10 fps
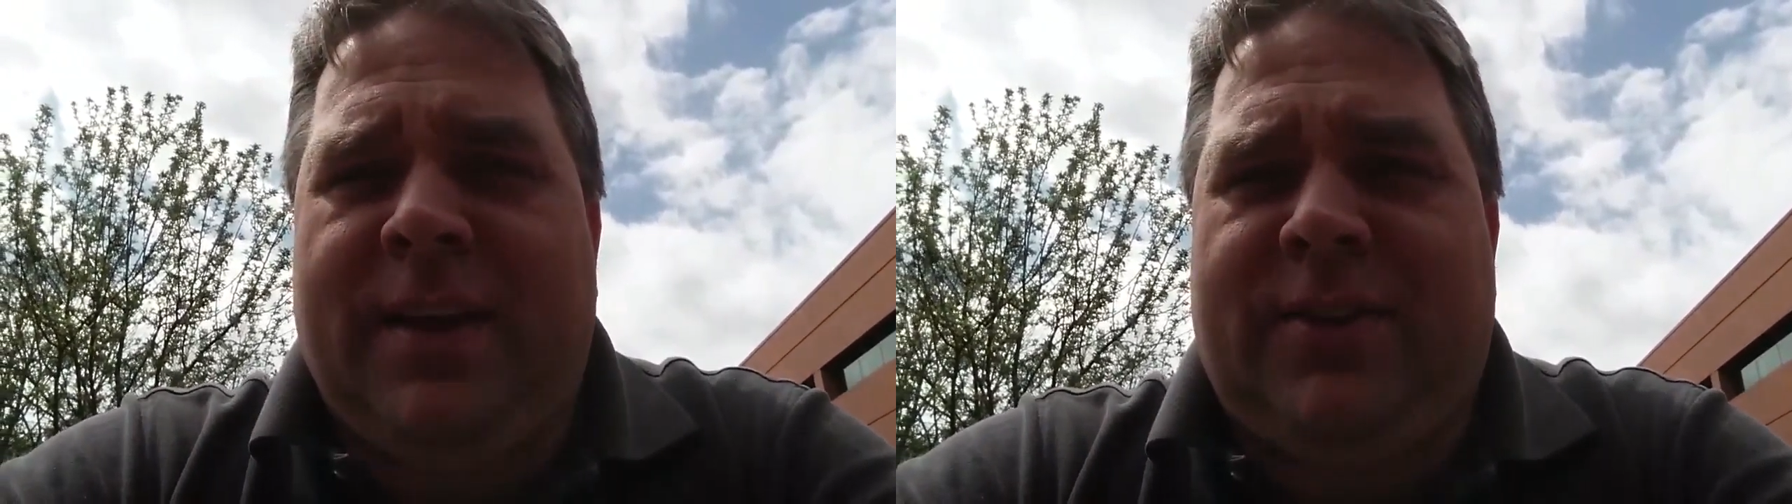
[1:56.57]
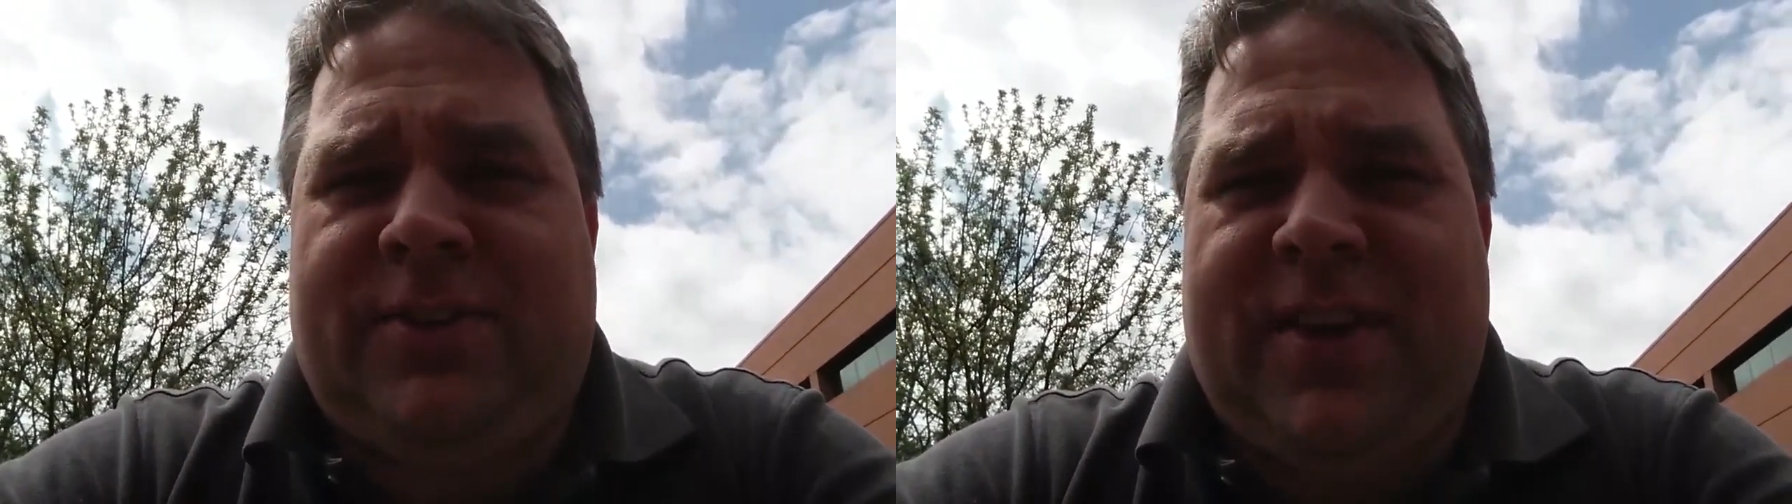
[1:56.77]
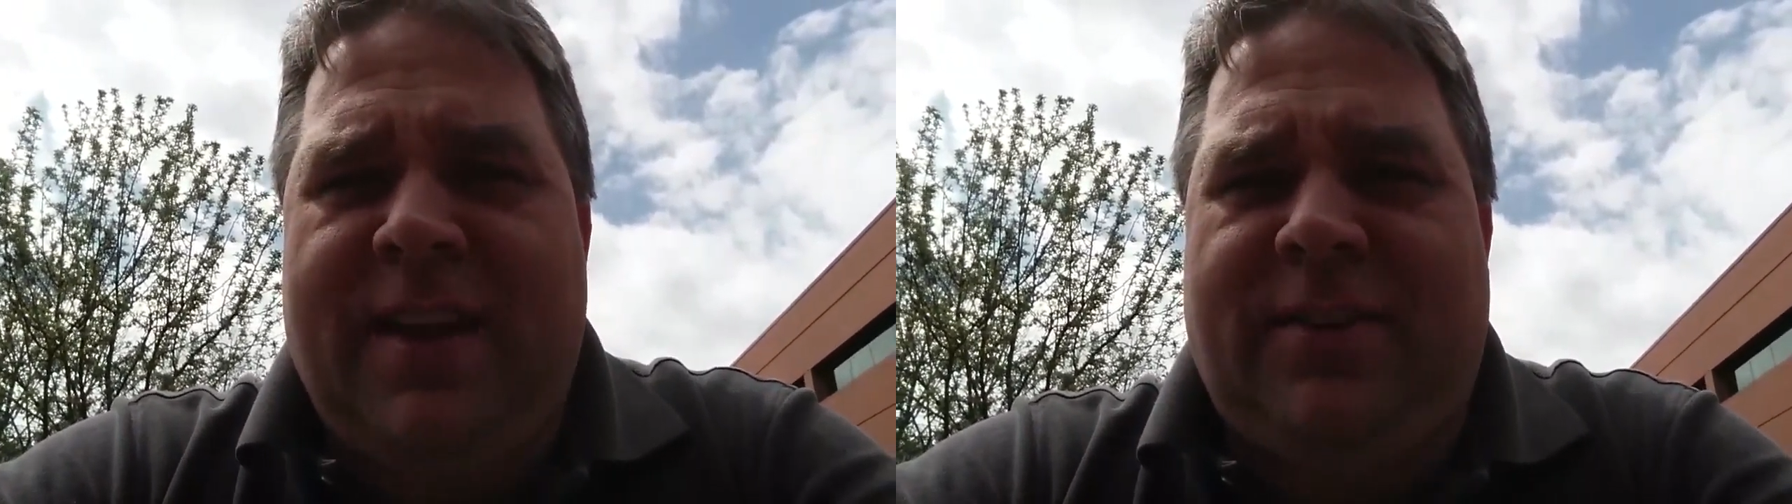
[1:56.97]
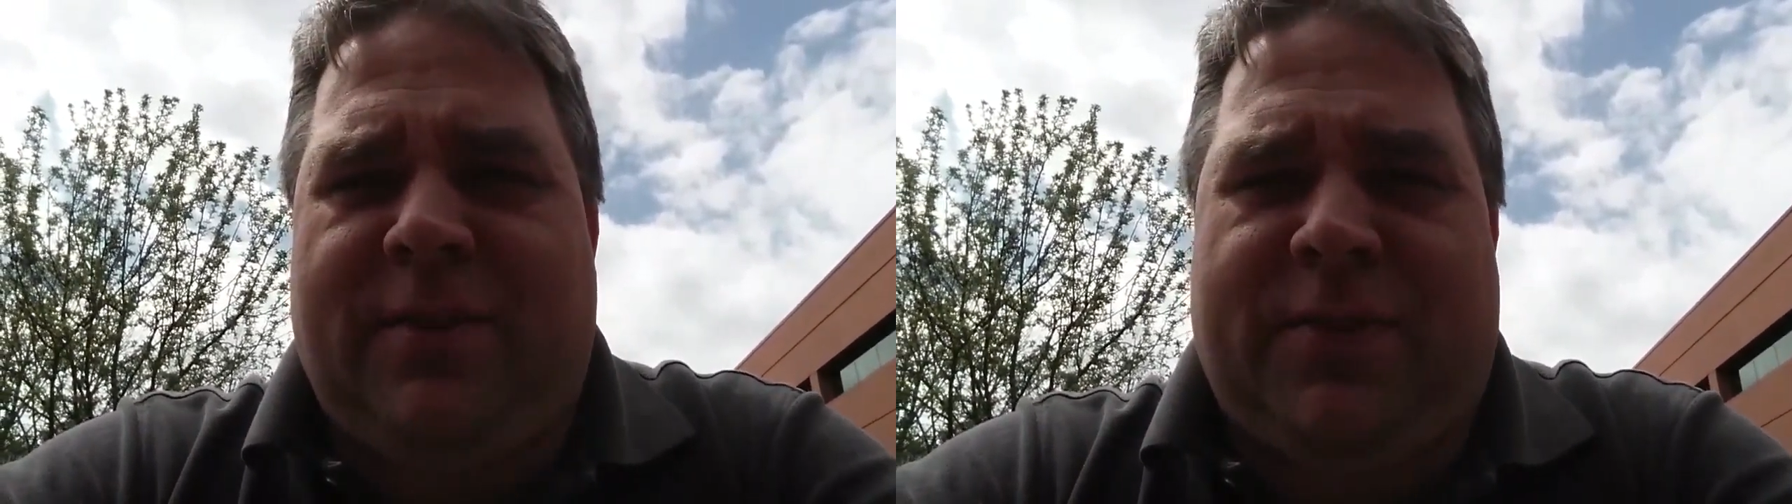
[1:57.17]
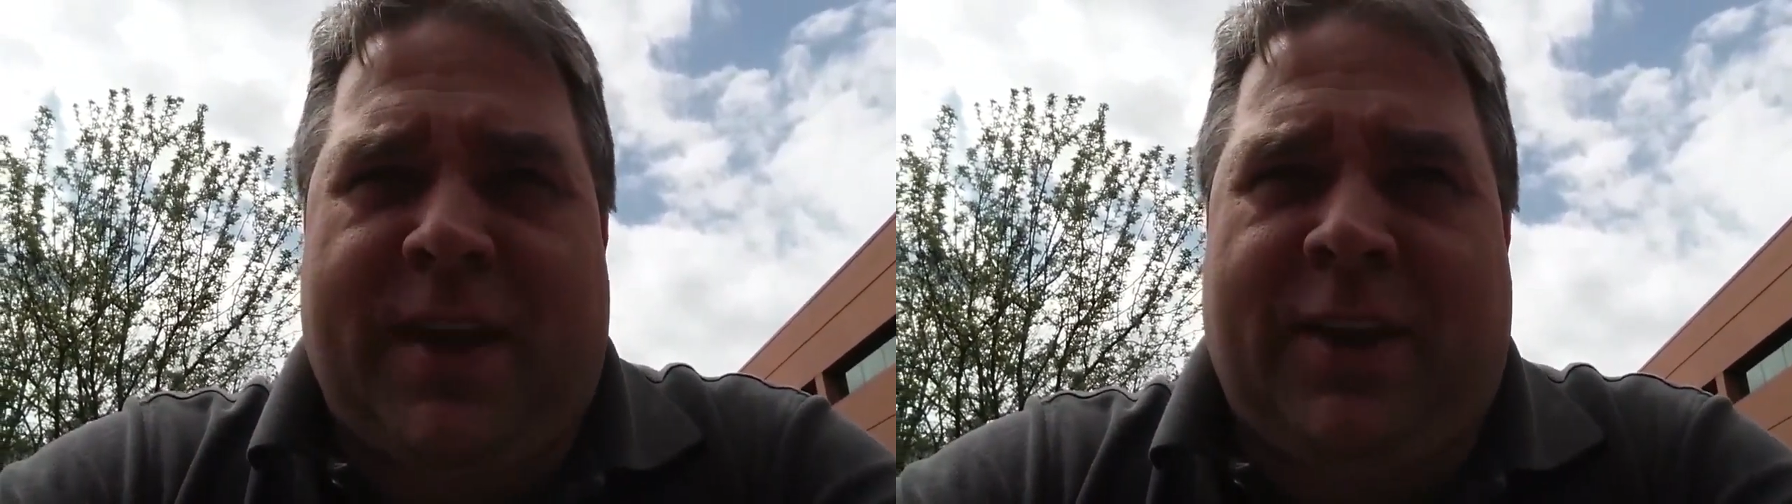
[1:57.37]
sense
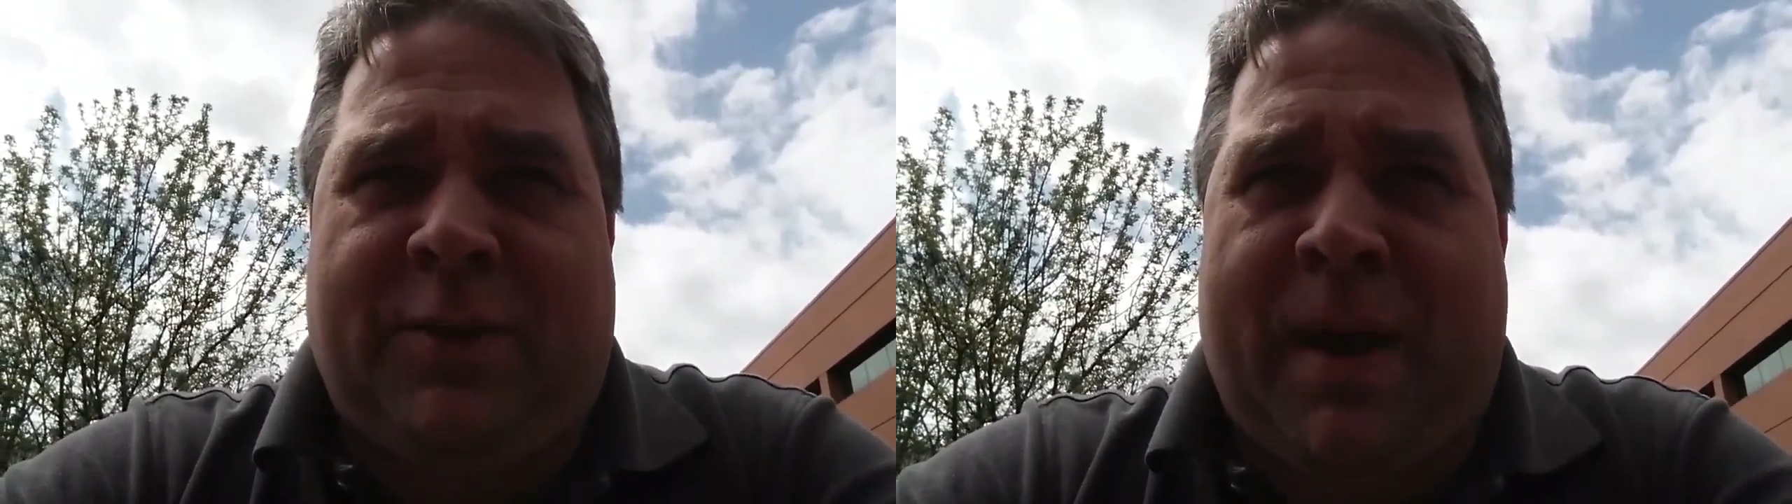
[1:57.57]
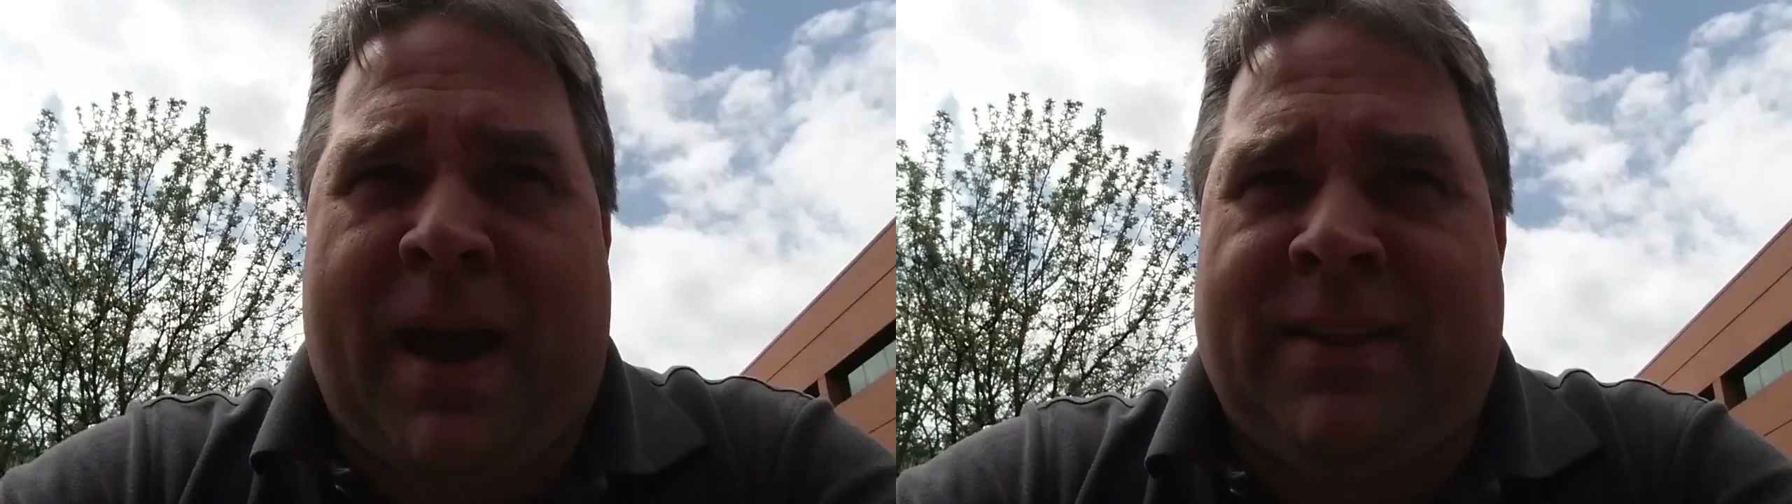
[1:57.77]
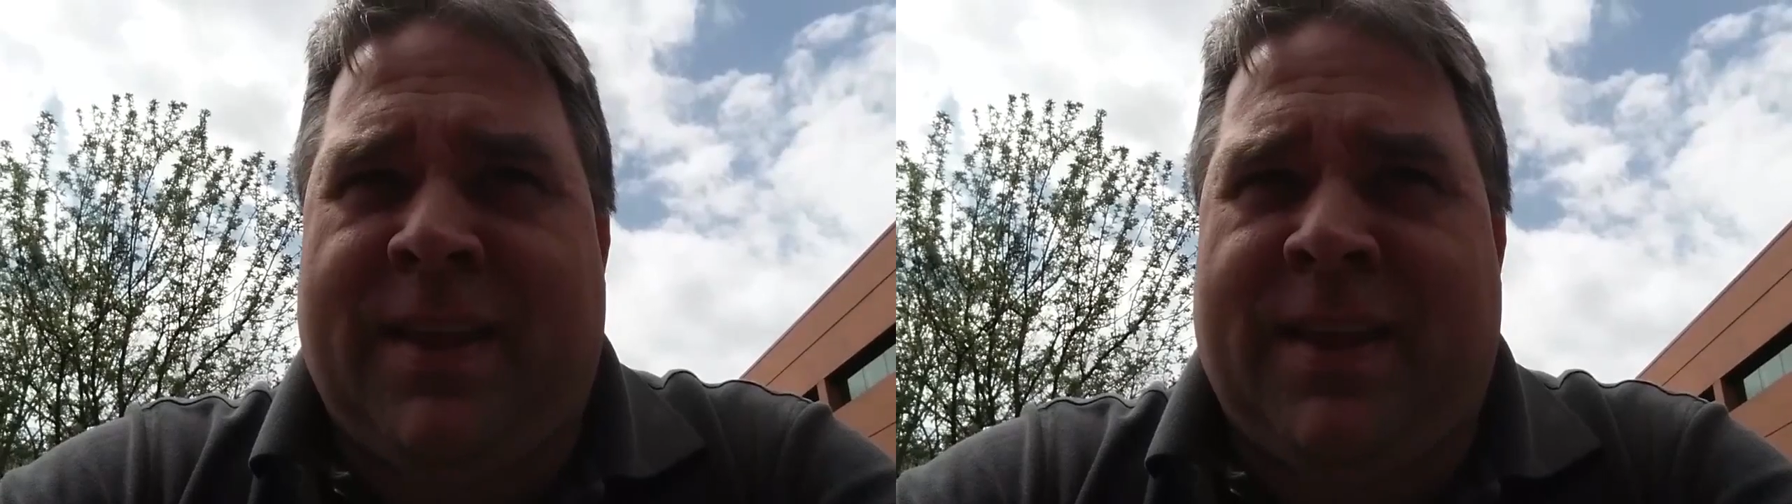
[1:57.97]
of things back